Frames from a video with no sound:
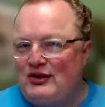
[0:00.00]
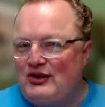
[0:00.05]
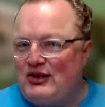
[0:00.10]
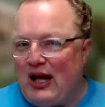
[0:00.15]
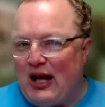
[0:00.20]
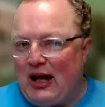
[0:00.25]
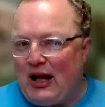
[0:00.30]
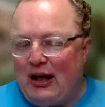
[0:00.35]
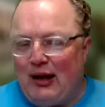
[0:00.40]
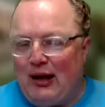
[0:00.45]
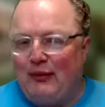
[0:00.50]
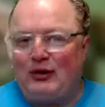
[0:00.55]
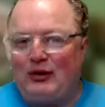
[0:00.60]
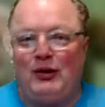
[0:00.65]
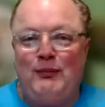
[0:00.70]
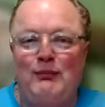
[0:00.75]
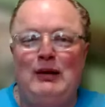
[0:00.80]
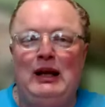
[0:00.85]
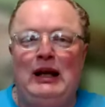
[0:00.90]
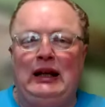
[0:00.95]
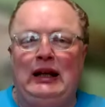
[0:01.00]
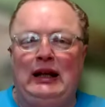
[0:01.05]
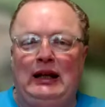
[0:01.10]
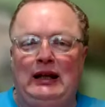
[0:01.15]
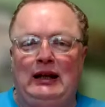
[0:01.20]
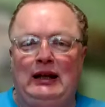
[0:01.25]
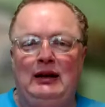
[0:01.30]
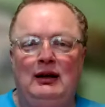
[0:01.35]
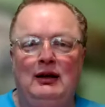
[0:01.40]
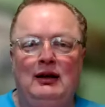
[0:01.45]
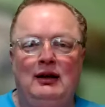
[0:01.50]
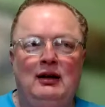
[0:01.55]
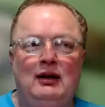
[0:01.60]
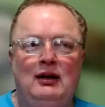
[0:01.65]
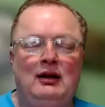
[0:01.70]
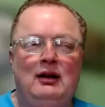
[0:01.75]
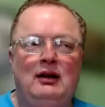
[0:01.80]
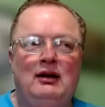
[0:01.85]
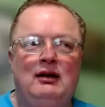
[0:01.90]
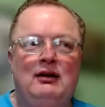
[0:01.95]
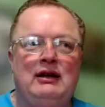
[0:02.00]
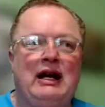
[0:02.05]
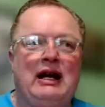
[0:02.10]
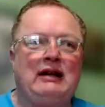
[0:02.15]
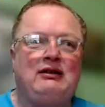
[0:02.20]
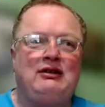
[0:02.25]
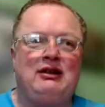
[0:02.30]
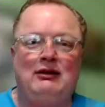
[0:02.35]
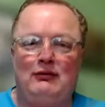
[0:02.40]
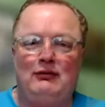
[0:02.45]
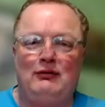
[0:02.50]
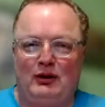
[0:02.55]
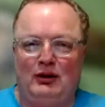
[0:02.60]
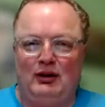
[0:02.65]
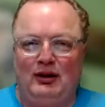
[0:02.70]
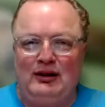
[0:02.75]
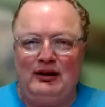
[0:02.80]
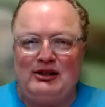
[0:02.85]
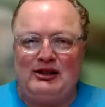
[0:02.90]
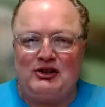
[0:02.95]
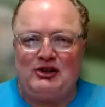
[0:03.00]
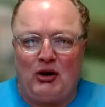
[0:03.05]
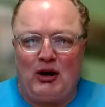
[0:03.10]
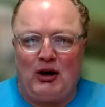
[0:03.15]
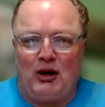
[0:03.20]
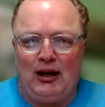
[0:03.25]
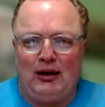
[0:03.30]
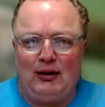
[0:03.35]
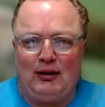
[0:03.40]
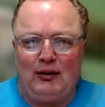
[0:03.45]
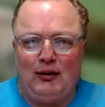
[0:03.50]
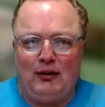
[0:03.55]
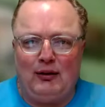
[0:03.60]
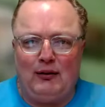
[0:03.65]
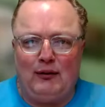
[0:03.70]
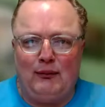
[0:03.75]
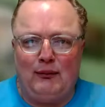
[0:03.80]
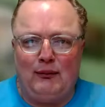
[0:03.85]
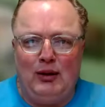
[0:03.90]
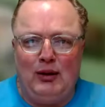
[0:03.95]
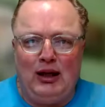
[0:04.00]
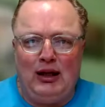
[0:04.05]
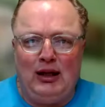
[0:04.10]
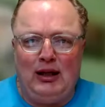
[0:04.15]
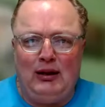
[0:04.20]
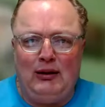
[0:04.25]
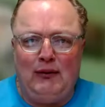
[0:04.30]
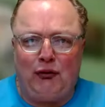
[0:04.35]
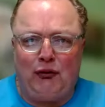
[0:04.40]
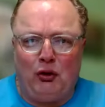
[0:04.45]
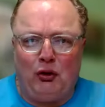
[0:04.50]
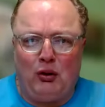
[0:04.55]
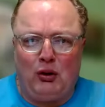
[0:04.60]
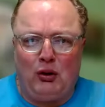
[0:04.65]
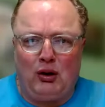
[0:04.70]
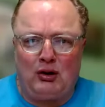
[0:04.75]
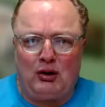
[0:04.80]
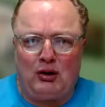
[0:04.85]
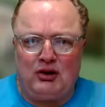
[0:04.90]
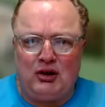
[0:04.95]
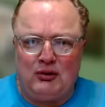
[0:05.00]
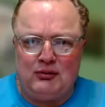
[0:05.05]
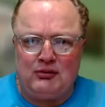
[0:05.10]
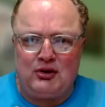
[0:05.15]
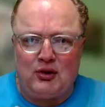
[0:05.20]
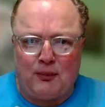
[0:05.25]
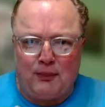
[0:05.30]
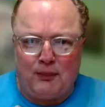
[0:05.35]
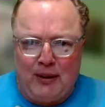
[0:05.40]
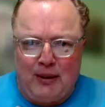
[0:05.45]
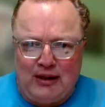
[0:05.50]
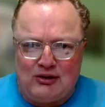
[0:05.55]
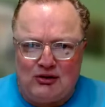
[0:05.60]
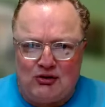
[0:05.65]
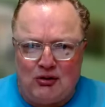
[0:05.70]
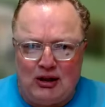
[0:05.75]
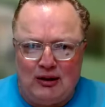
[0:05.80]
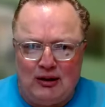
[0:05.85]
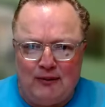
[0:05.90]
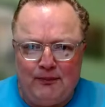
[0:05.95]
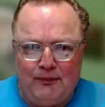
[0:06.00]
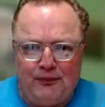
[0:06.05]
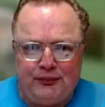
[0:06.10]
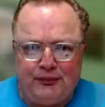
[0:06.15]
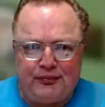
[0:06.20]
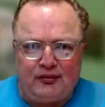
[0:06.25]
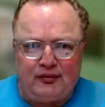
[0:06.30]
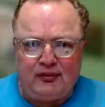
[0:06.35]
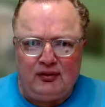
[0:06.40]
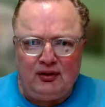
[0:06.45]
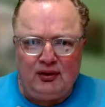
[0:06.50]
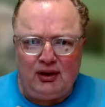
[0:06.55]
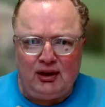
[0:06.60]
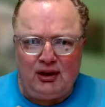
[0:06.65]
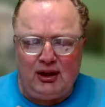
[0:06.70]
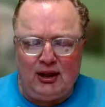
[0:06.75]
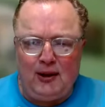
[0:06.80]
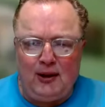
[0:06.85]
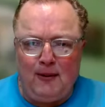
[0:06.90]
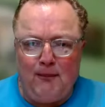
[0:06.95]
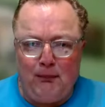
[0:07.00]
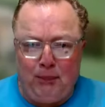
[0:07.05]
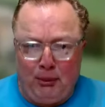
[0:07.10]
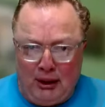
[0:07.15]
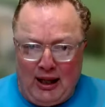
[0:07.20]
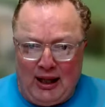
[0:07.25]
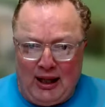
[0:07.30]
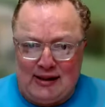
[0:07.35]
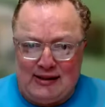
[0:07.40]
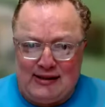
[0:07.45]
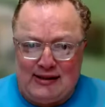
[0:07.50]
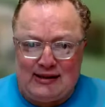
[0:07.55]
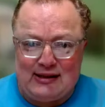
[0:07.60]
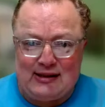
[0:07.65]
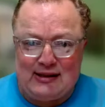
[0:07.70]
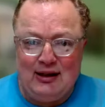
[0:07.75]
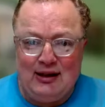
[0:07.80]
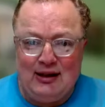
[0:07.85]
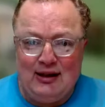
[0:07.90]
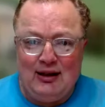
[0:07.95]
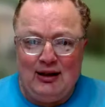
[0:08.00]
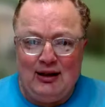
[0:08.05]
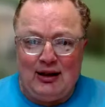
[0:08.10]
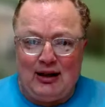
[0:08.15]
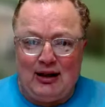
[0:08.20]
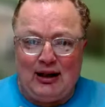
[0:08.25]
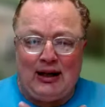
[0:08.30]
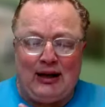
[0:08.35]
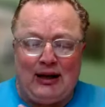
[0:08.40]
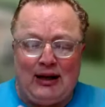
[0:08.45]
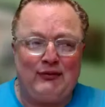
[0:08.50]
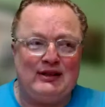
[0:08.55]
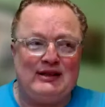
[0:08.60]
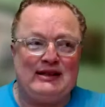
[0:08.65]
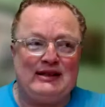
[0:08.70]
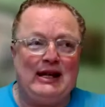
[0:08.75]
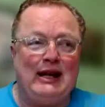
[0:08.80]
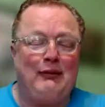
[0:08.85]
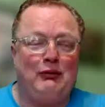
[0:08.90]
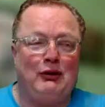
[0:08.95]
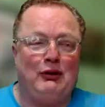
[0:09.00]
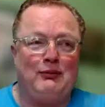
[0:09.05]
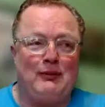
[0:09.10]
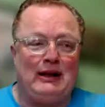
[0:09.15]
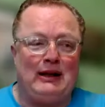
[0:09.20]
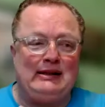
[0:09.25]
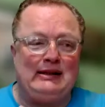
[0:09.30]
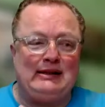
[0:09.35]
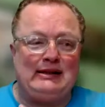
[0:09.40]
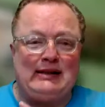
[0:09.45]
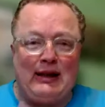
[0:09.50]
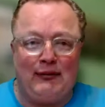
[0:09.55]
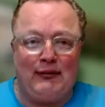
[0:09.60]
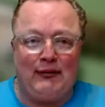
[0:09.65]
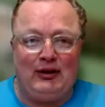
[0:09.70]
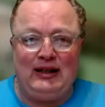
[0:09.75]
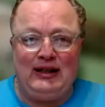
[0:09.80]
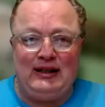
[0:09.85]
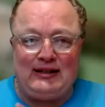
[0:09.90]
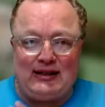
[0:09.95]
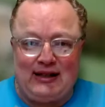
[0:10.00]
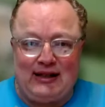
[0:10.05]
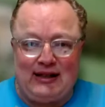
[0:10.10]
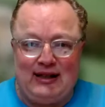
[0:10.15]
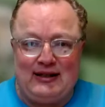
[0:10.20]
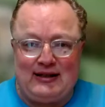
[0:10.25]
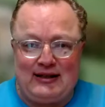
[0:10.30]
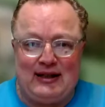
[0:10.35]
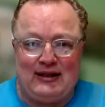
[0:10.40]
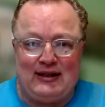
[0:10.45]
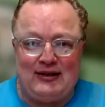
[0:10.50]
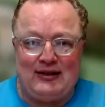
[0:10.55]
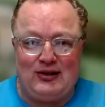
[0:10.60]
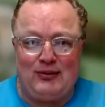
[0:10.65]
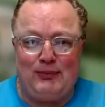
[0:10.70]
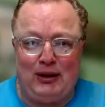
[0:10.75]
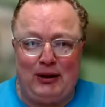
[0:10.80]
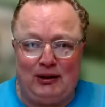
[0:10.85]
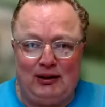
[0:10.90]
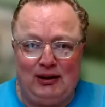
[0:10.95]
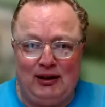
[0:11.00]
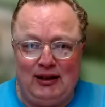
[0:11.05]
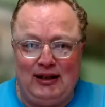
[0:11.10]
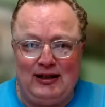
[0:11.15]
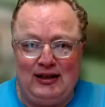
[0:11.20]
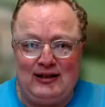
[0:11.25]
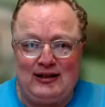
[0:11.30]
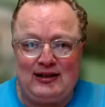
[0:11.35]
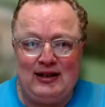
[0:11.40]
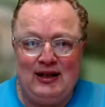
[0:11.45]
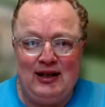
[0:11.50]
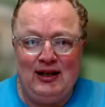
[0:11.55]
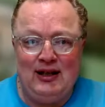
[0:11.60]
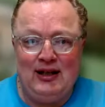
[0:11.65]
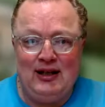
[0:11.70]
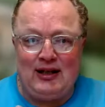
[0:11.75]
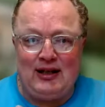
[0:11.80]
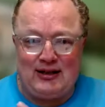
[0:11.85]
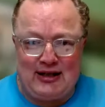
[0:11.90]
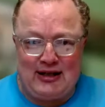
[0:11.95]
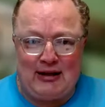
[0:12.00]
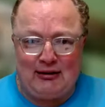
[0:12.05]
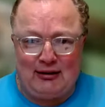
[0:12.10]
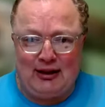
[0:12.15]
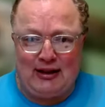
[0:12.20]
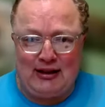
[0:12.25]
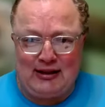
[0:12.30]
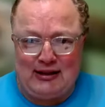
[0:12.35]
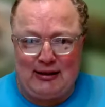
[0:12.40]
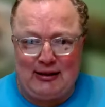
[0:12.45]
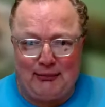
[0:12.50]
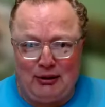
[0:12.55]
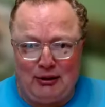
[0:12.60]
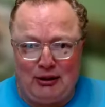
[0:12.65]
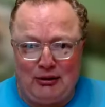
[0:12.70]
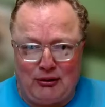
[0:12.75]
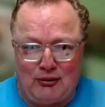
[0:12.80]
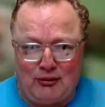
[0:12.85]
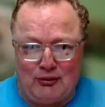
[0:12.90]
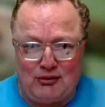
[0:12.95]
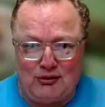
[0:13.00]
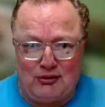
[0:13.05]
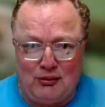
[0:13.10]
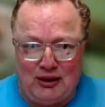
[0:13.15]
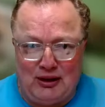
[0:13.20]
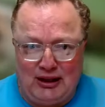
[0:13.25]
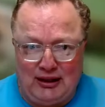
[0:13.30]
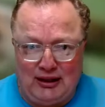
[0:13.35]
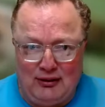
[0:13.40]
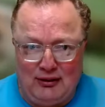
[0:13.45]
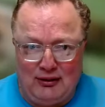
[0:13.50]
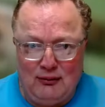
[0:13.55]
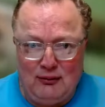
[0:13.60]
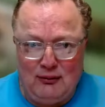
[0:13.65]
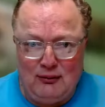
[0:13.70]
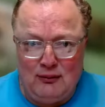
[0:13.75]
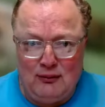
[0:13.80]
does not, to me, that didn't really strike me for toaster pastry. Plus, I have to say, with my 70s kid sensibilities, it sounded like something girls would eat.